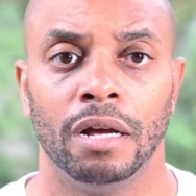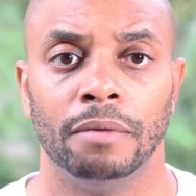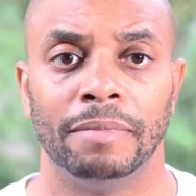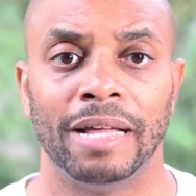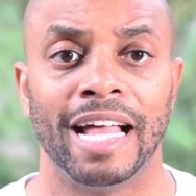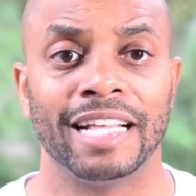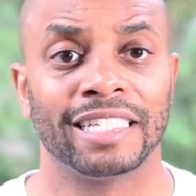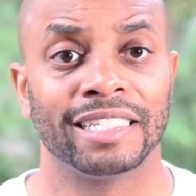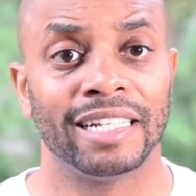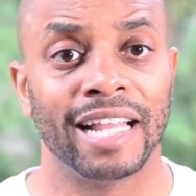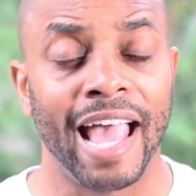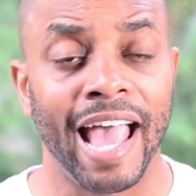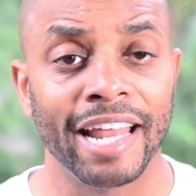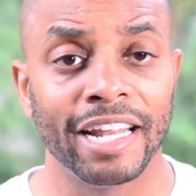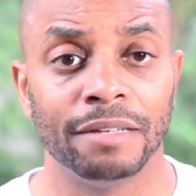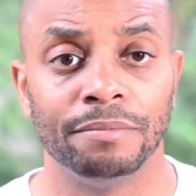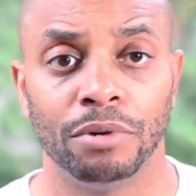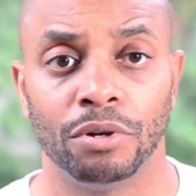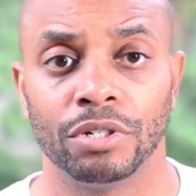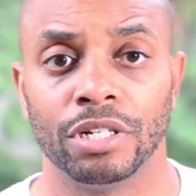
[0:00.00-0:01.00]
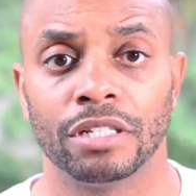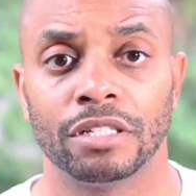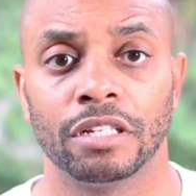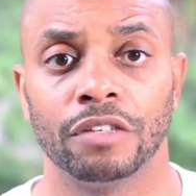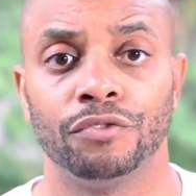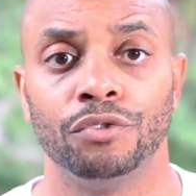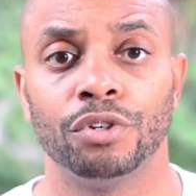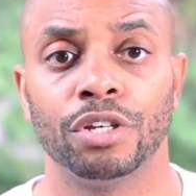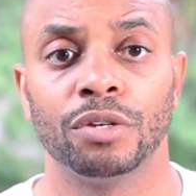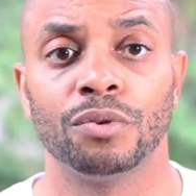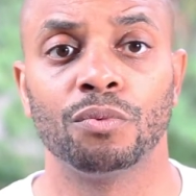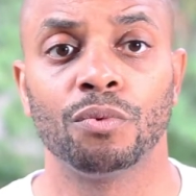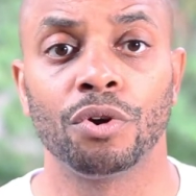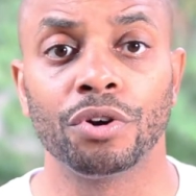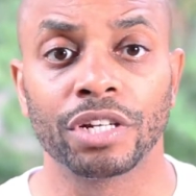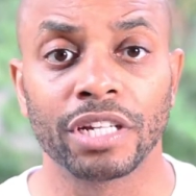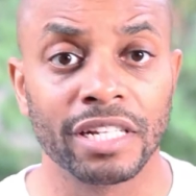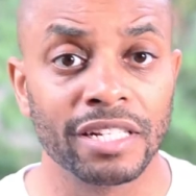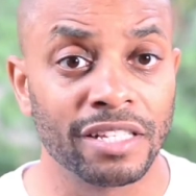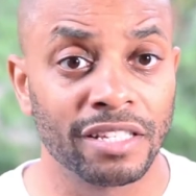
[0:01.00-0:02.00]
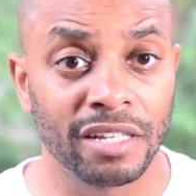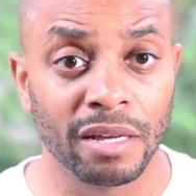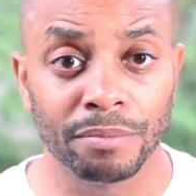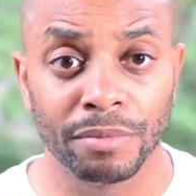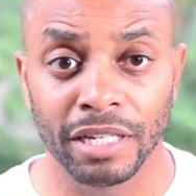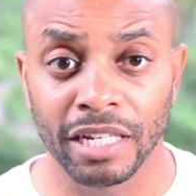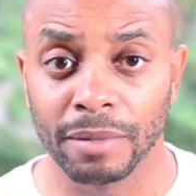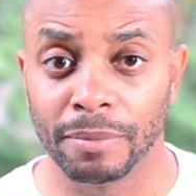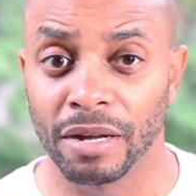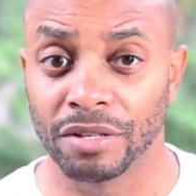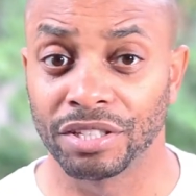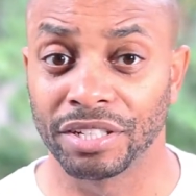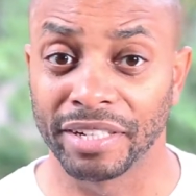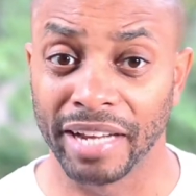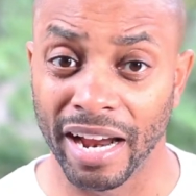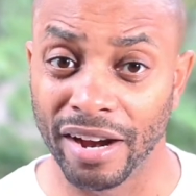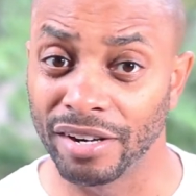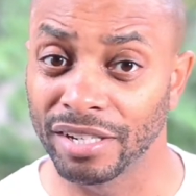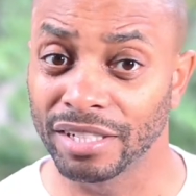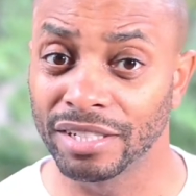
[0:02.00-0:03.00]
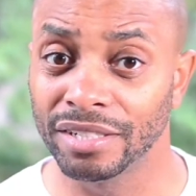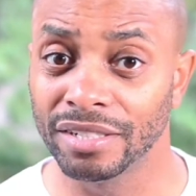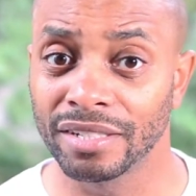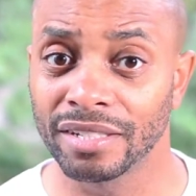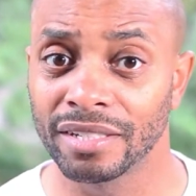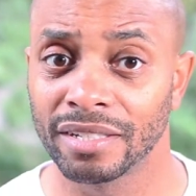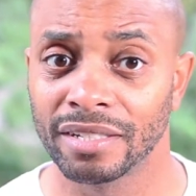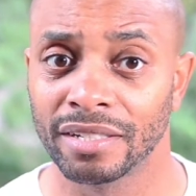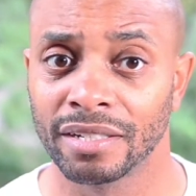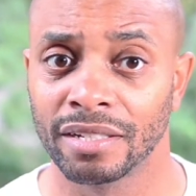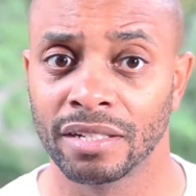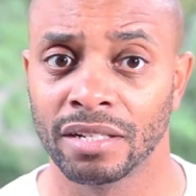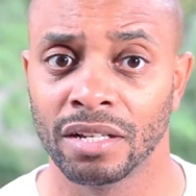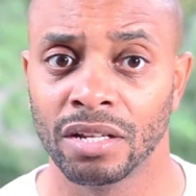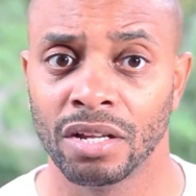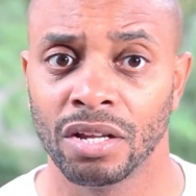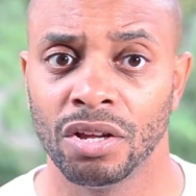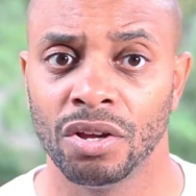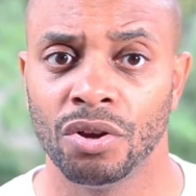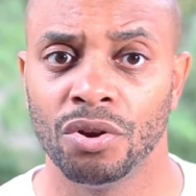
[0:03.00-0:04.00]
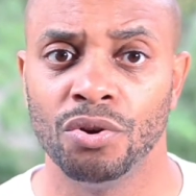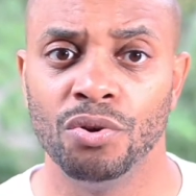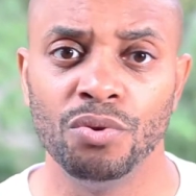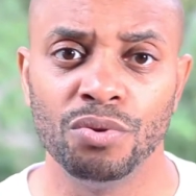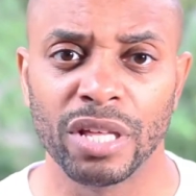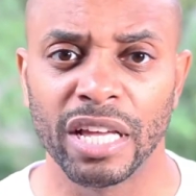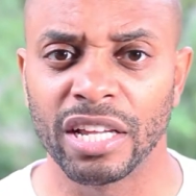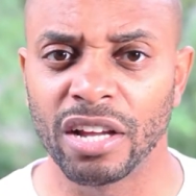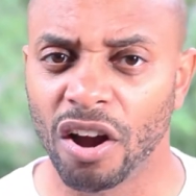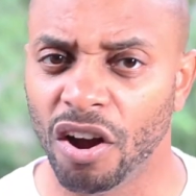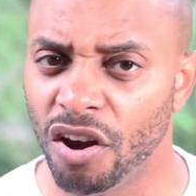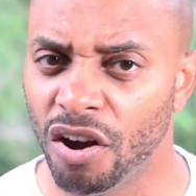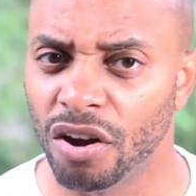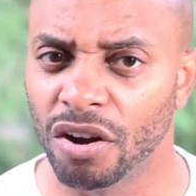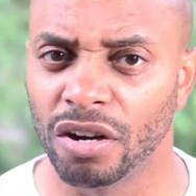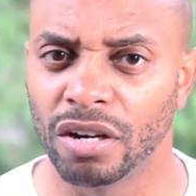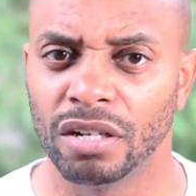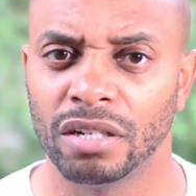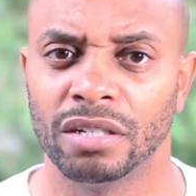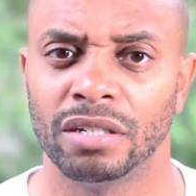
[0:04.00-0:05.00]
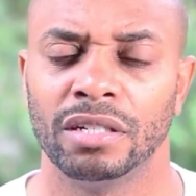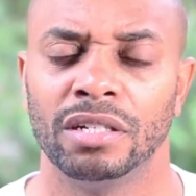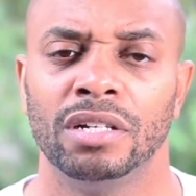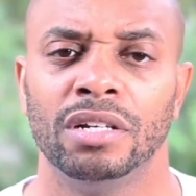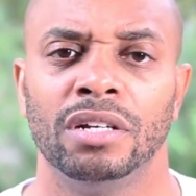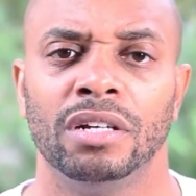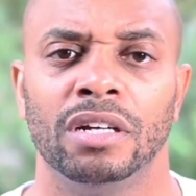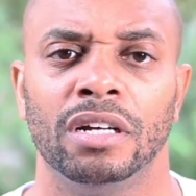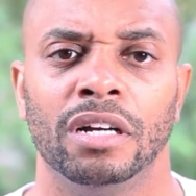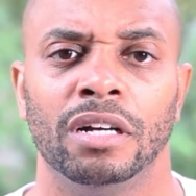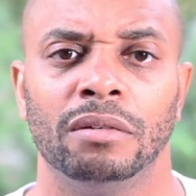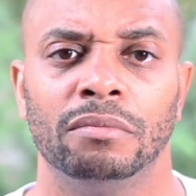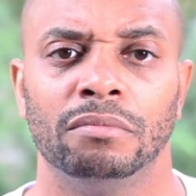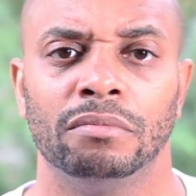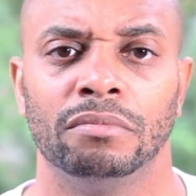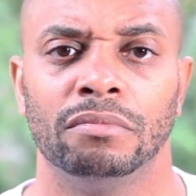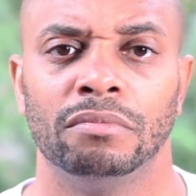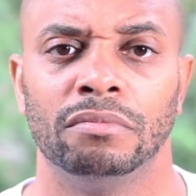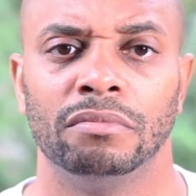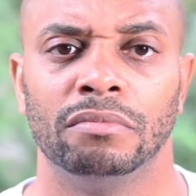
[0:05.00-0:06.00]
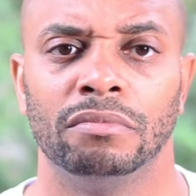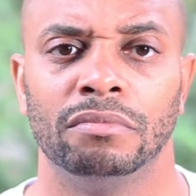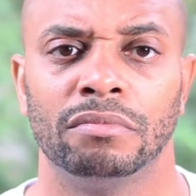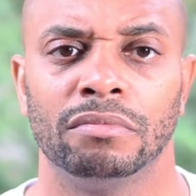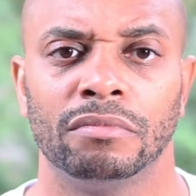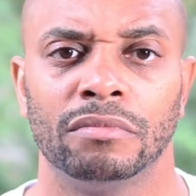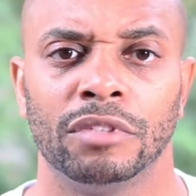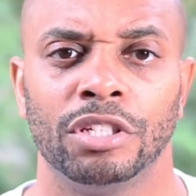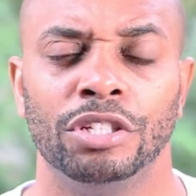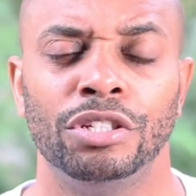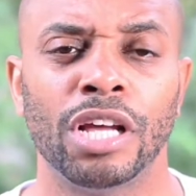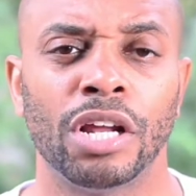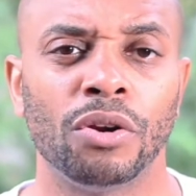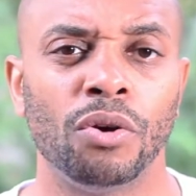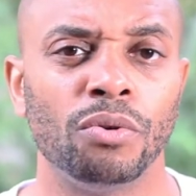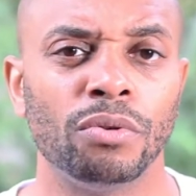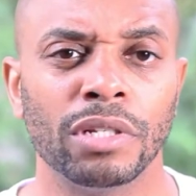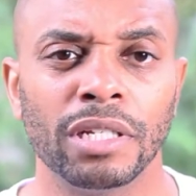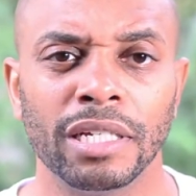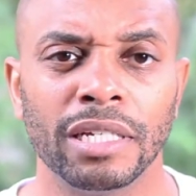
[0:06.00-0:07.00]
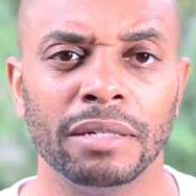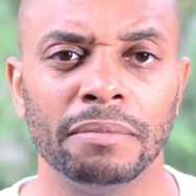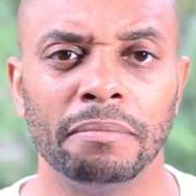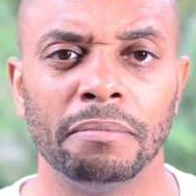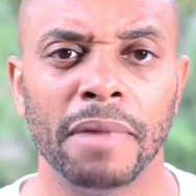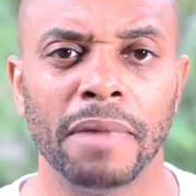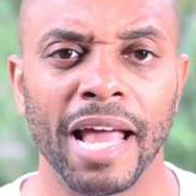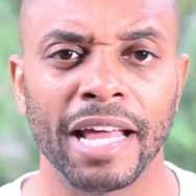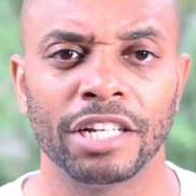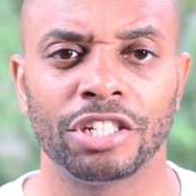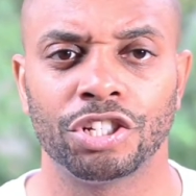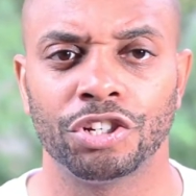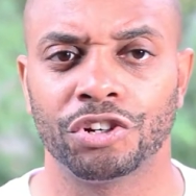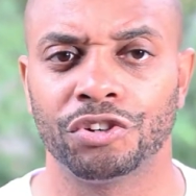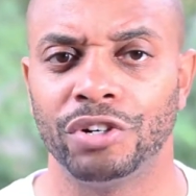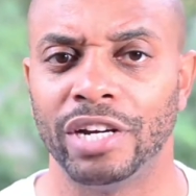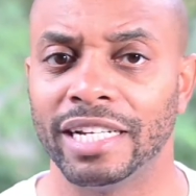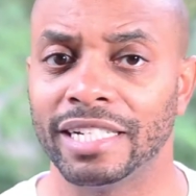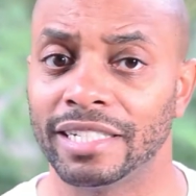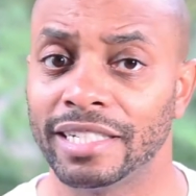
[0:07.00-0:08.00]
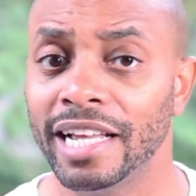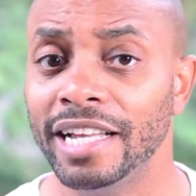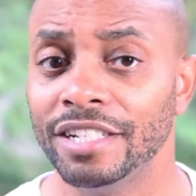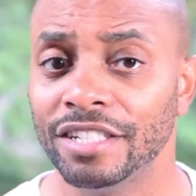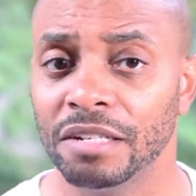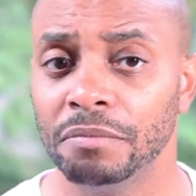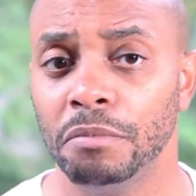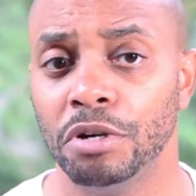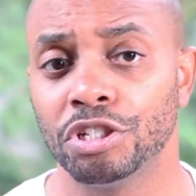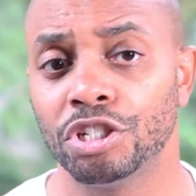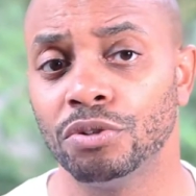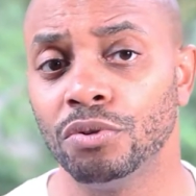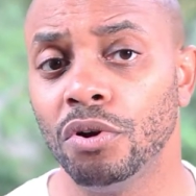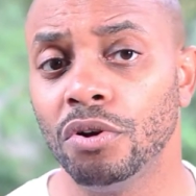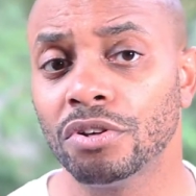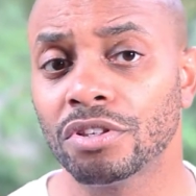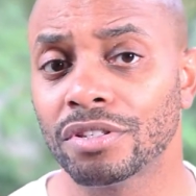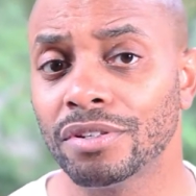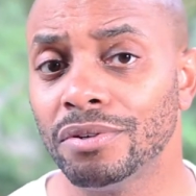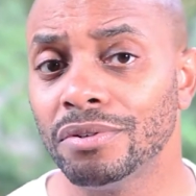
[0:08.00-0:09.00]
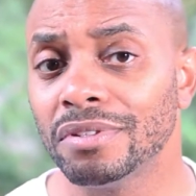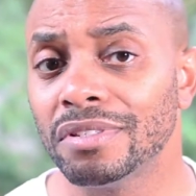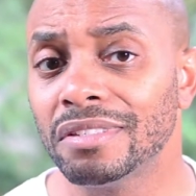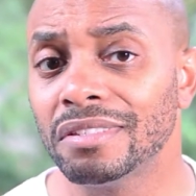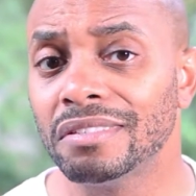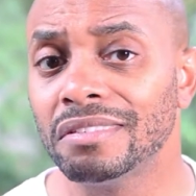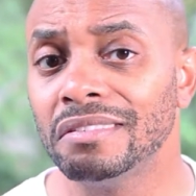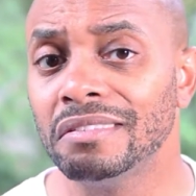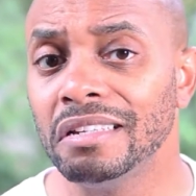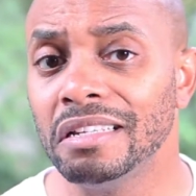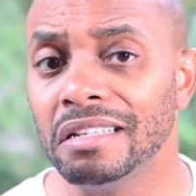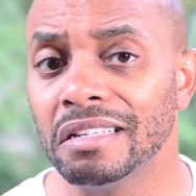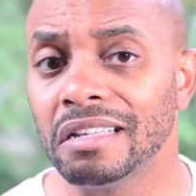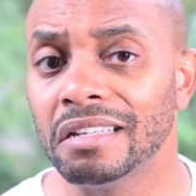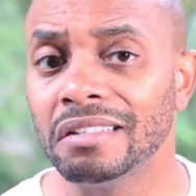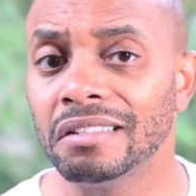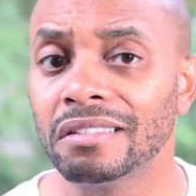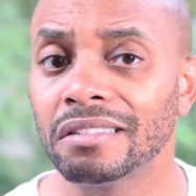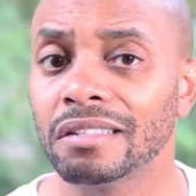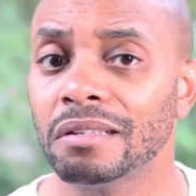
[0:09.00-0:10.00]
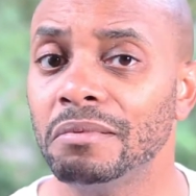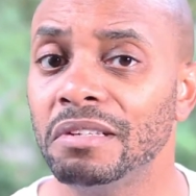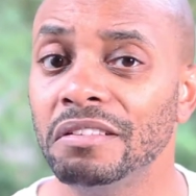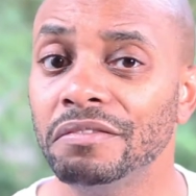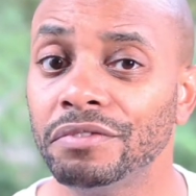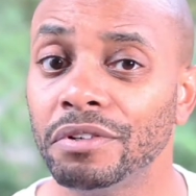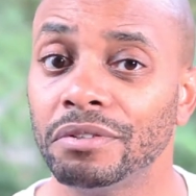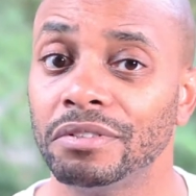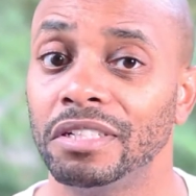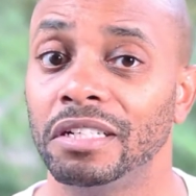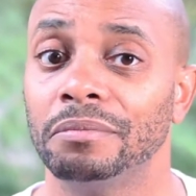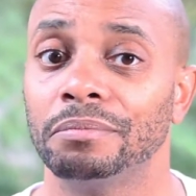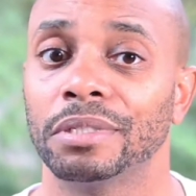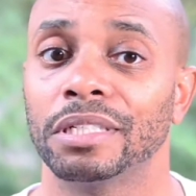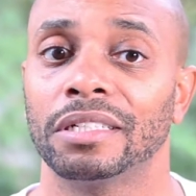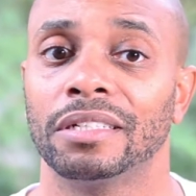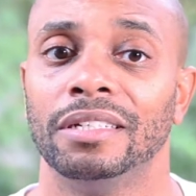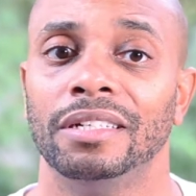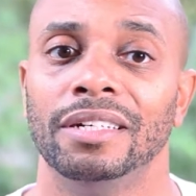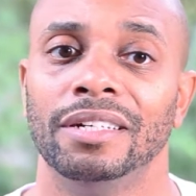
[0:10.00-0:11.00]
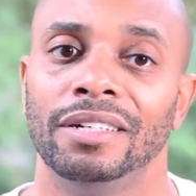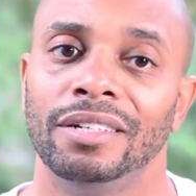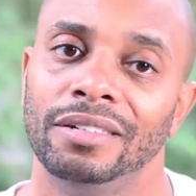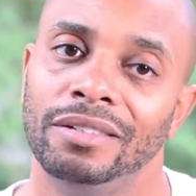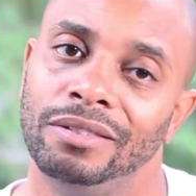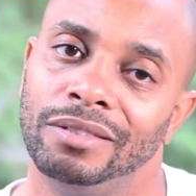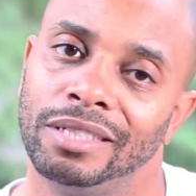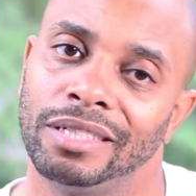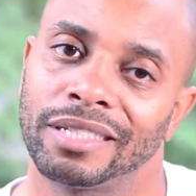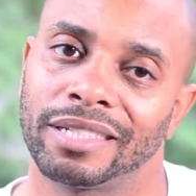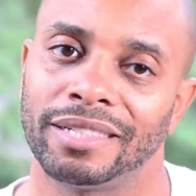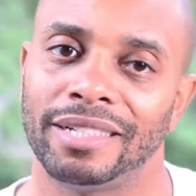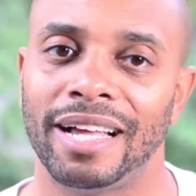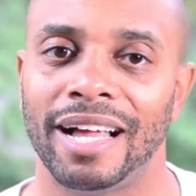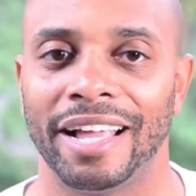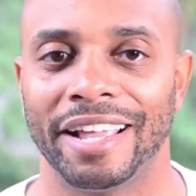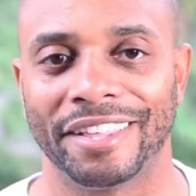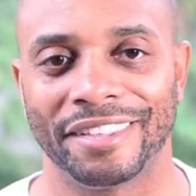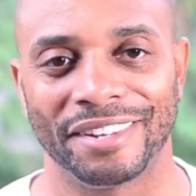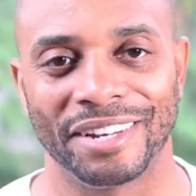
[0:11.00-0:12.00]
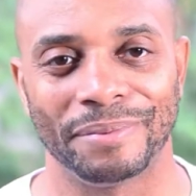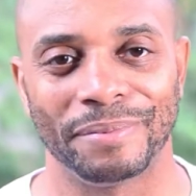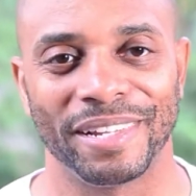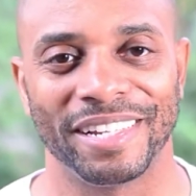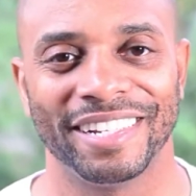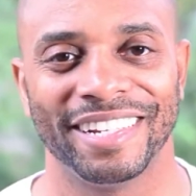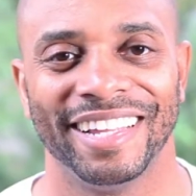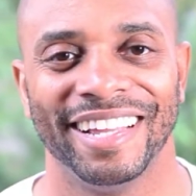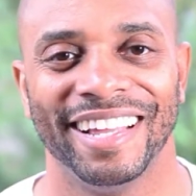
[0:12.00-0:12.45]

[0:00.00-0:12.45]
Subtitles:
As an added bonus, if you can work in something about the characters, who they are, you not only manage to create tension, but you also sneak in some info dumping on the slide, you know what I mean?